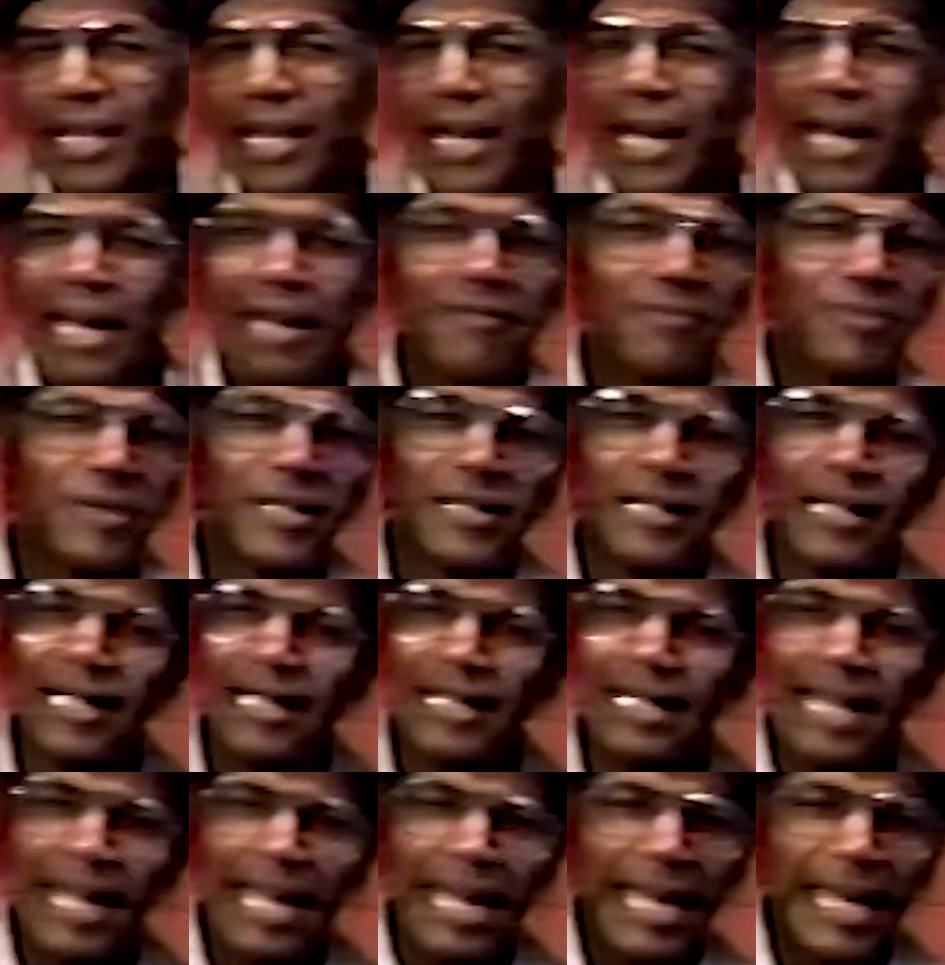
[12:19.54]
gave me the
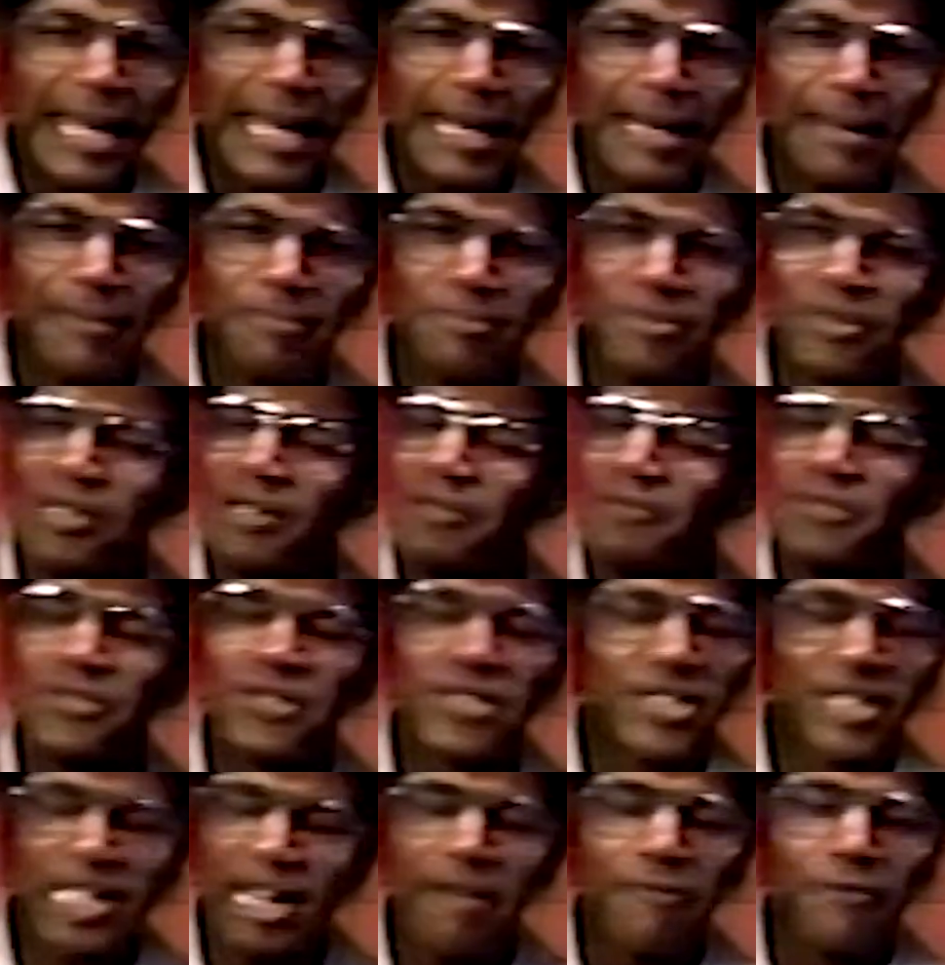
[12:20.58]
names of
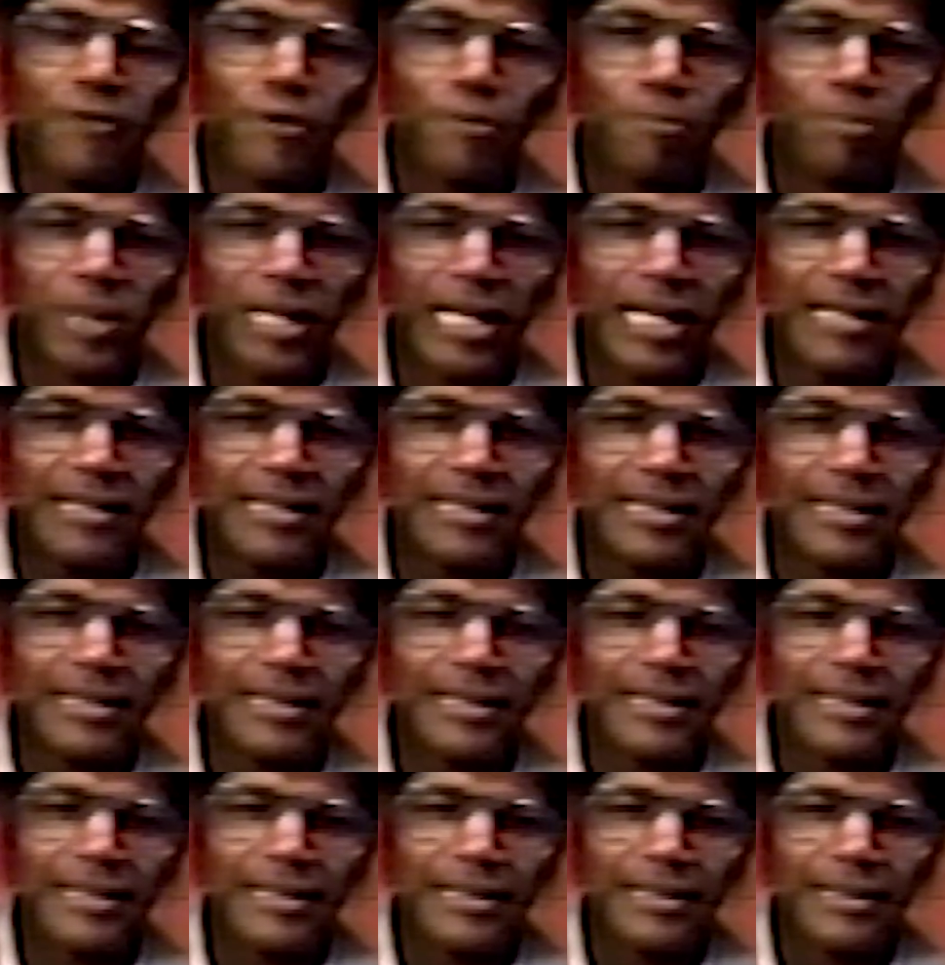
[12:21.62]
several places,
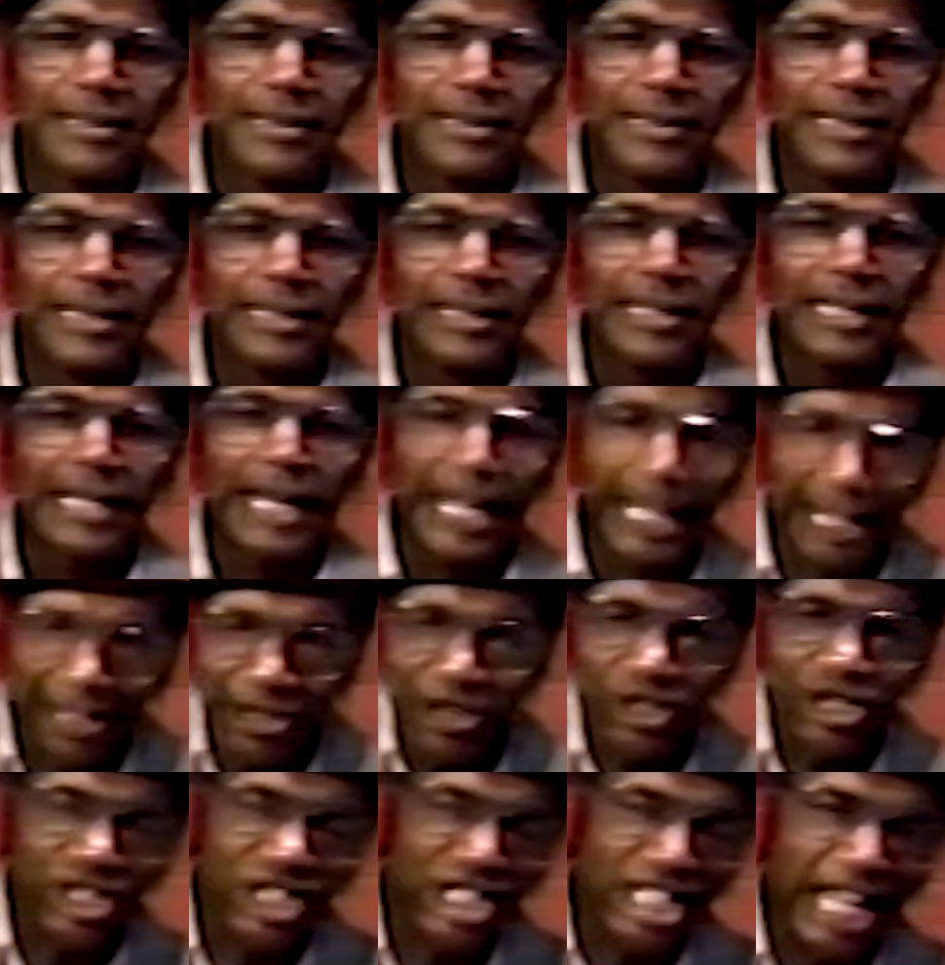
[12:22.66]
in
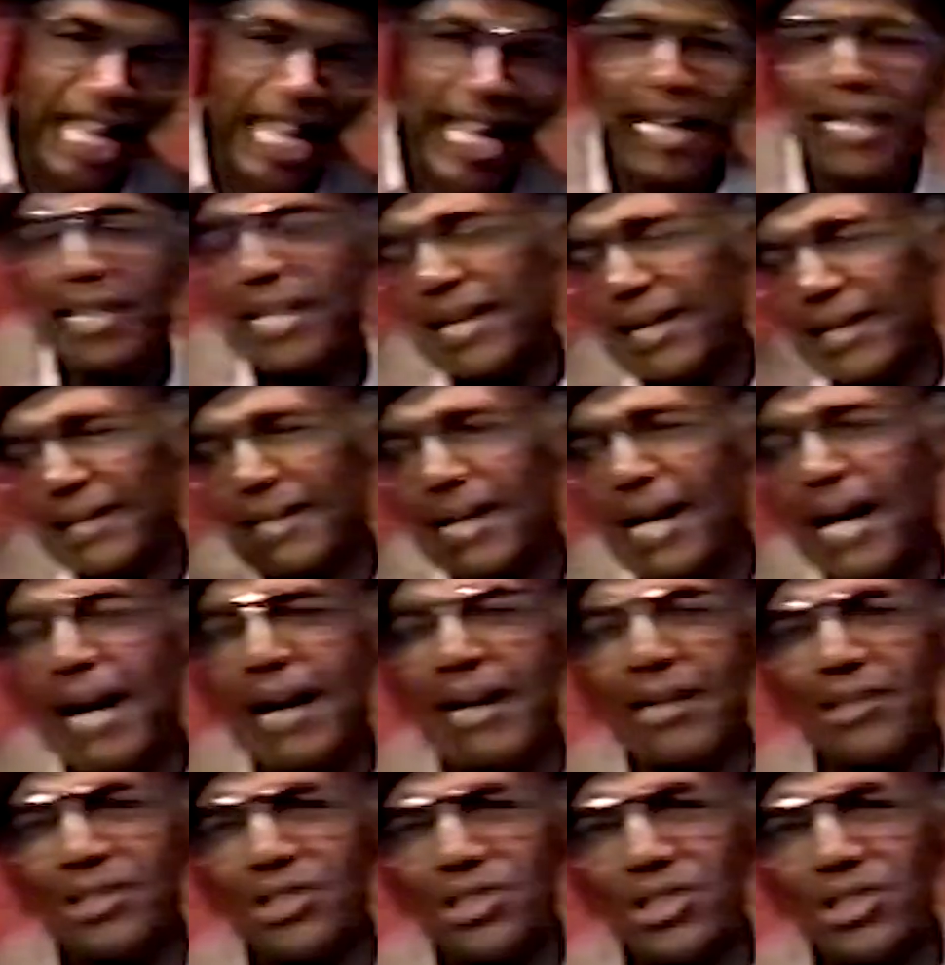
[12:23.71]
state and out of